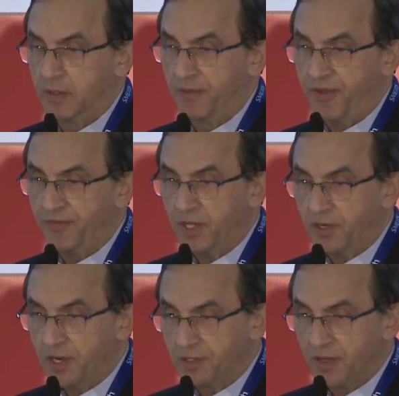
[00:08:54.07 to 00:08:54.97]
15
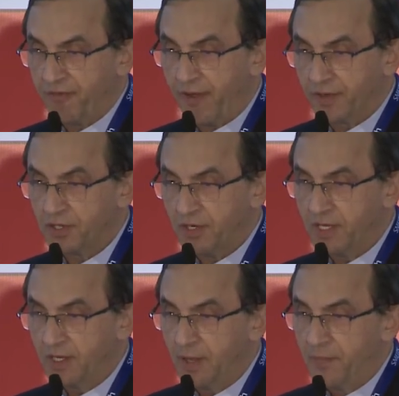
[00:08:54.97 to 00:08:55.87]
years of
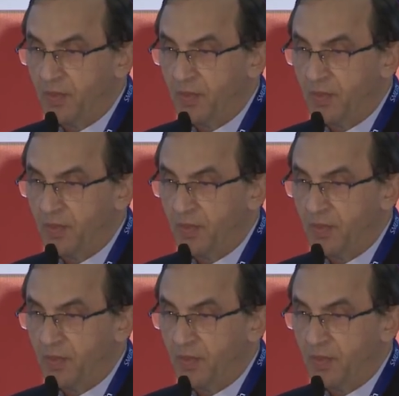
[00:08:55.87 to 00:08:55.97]
functioning.